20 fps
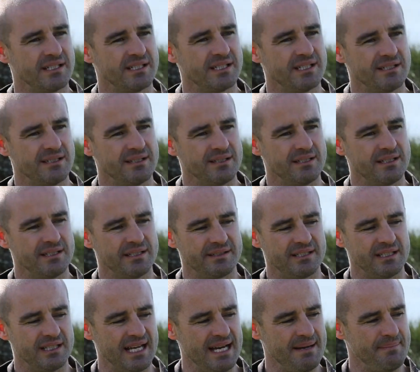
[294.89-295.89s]
what is
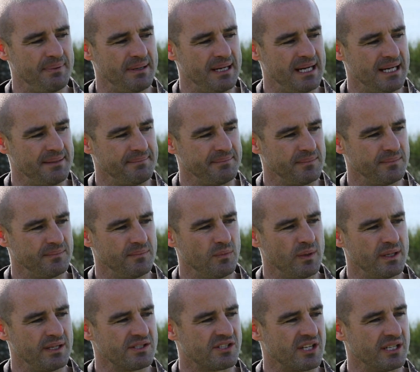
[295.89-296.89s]
going on
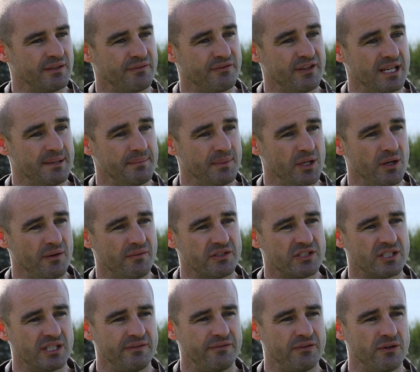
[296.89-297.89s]
because,
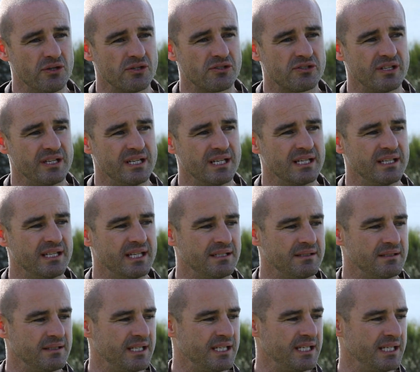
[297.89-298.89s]
look, I got
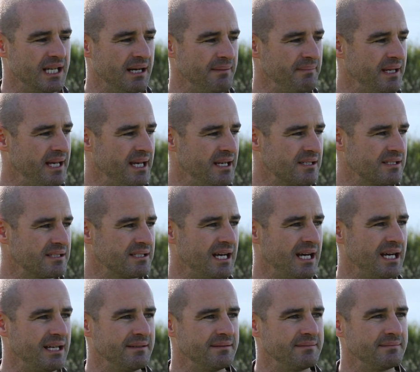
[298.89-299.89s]
two Penrith Premier
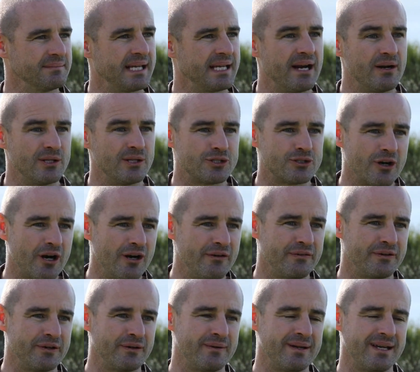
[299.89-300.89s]
two Penrith
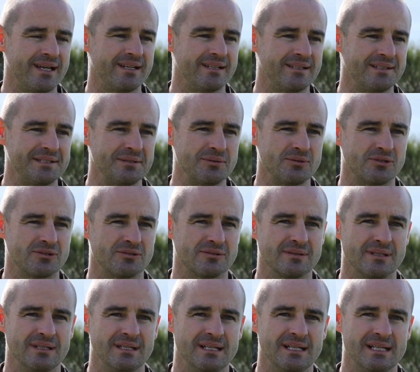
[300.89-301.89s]
Premiership shirts,
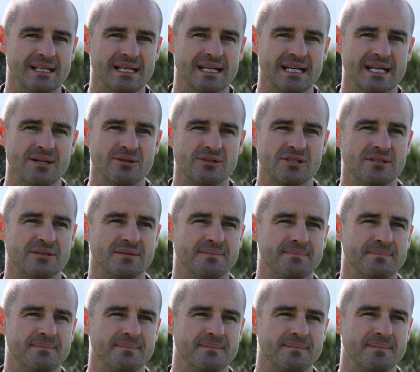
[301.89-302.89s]
so so I, should I go for
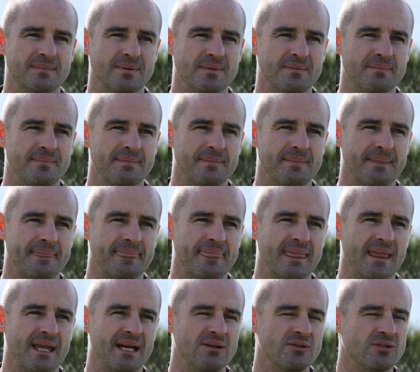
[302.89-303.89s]
them next year?
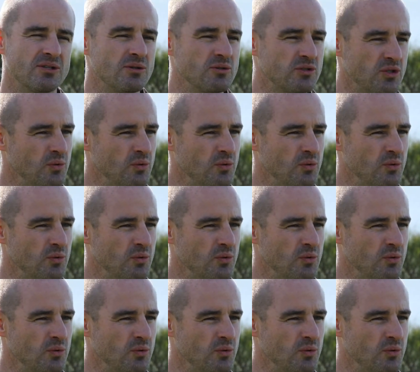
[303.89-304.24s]
Don't know.